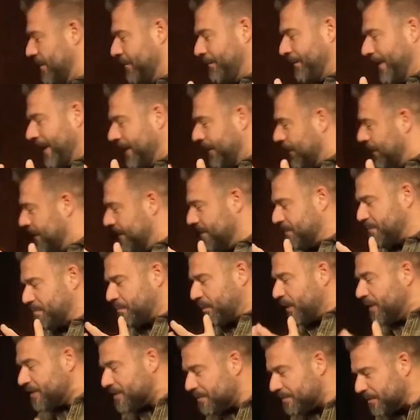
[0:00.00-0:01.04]
to follow his
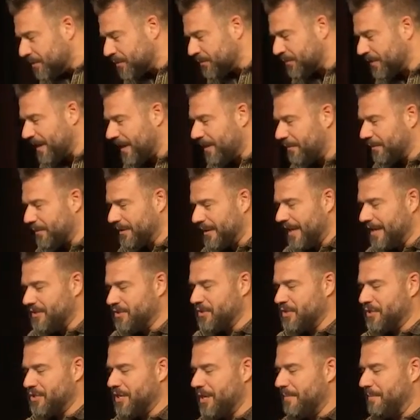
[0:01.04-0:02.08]
principles for that
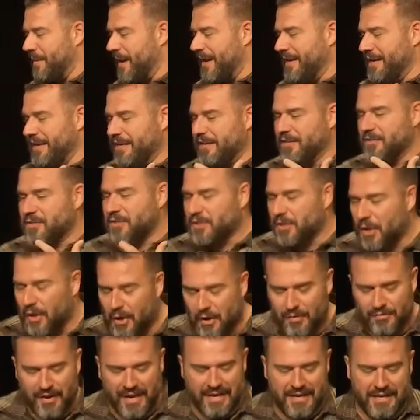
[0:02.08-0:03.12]
relationship. I need to
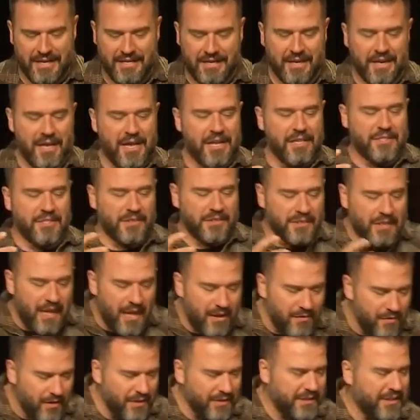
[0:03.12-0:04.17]
serve. I need to
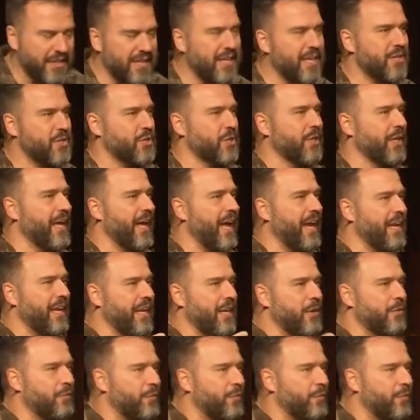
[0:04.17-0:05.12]
love unconditionally. I need to